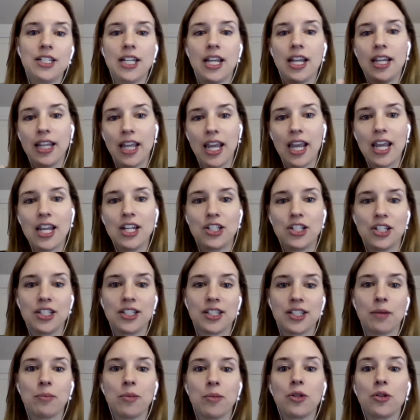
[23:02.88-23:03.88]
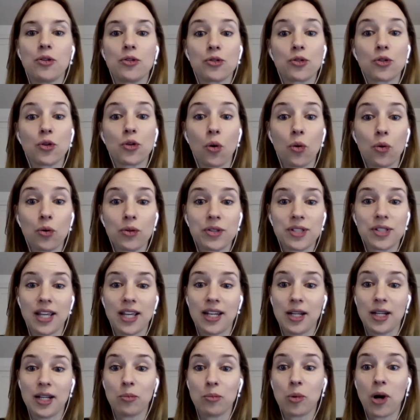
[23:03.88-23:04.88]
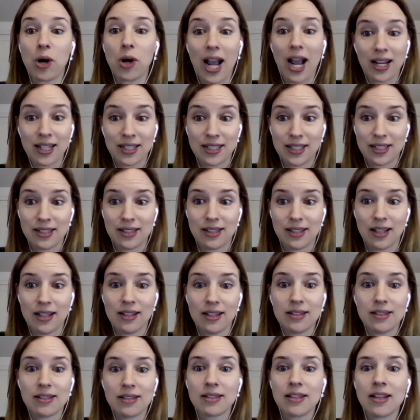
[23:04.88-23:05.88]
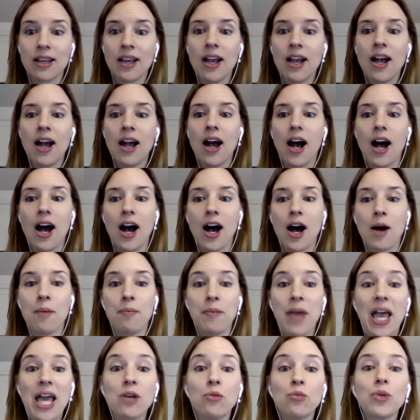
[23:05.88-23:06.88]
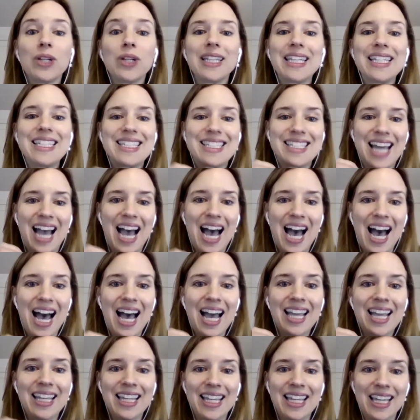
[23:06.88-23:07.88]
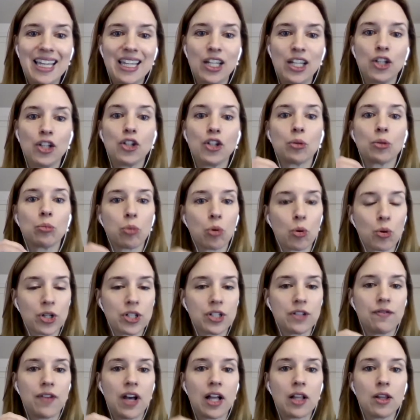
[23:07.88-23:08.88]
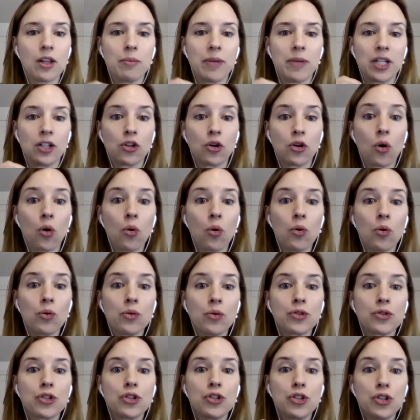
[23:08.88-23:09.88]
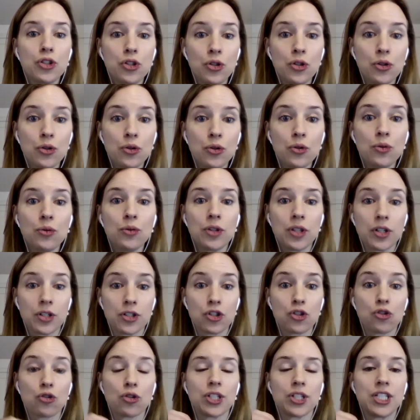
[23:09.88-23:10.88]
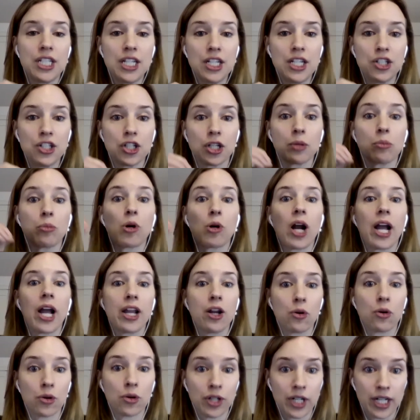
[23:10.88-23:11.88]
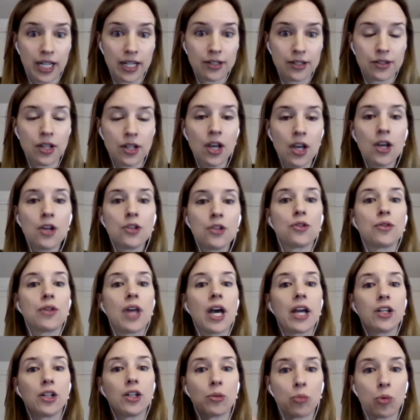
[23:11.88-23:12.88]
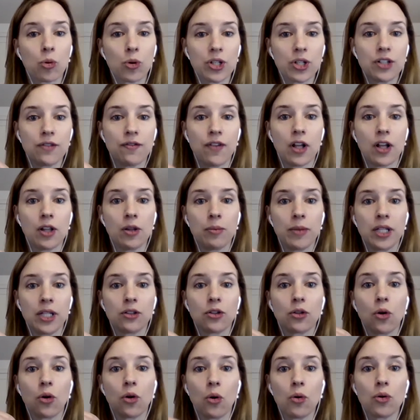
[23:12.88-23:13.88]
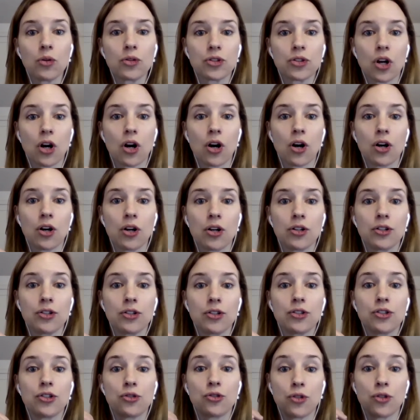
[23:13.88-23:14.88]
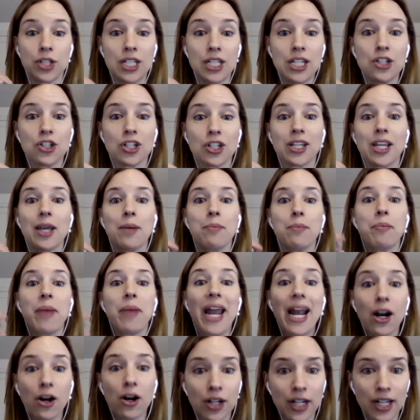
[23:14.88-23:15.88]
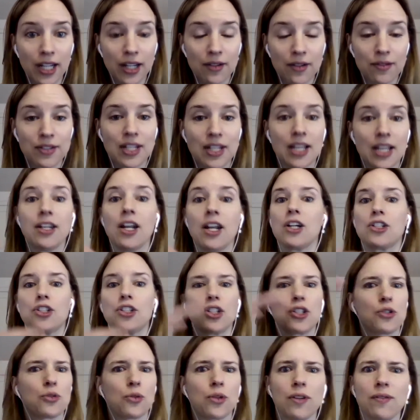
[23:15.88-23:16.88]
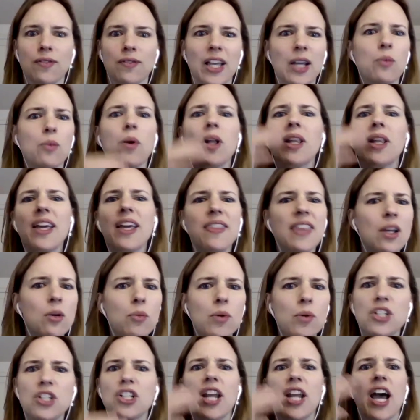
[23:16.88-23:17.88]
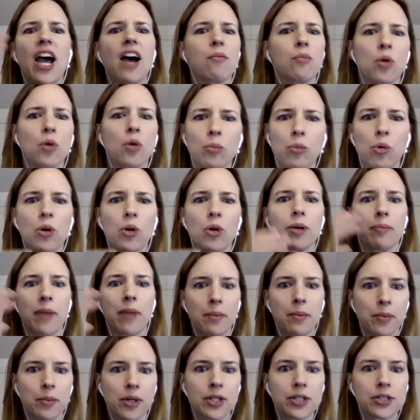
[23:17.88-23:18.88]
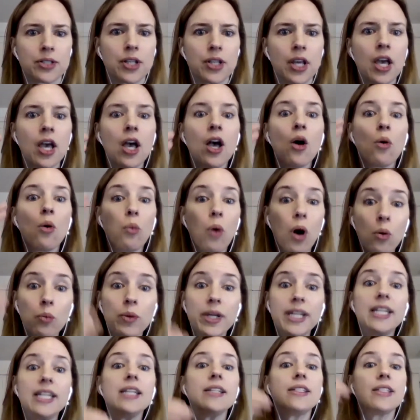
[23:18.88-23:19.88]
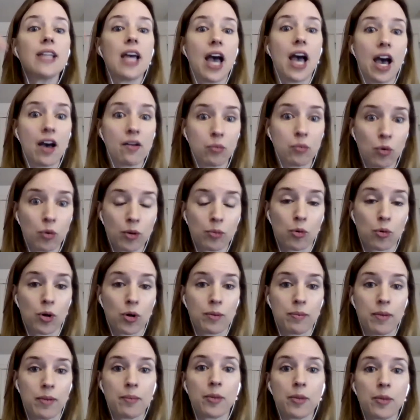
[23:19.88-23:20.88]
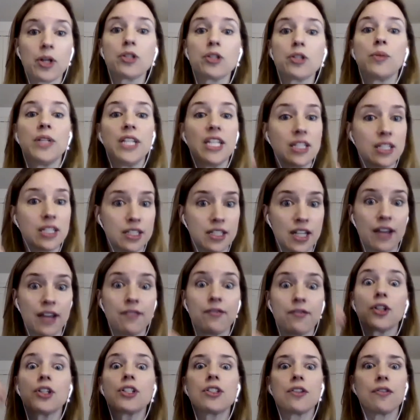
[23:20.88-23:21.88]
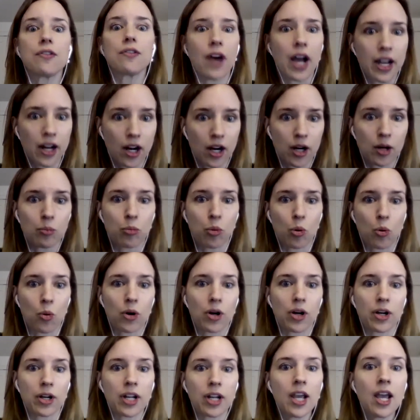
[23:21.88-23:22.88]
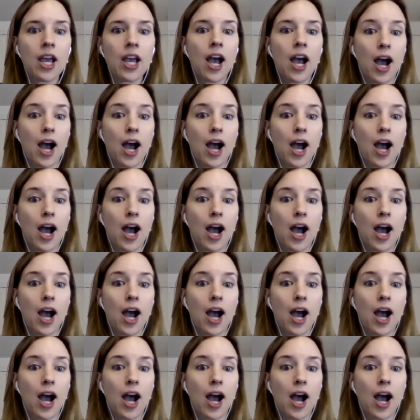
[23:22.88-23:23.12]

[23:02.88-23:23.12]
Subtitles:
to engage in some of those goal setting practices. And really tying your board development goals to the strategic priorities so that your board development goals are strategic imperatives and not just sort of like, well, I think we should have more board members. Well, we need to have more board members. We need to diversify our board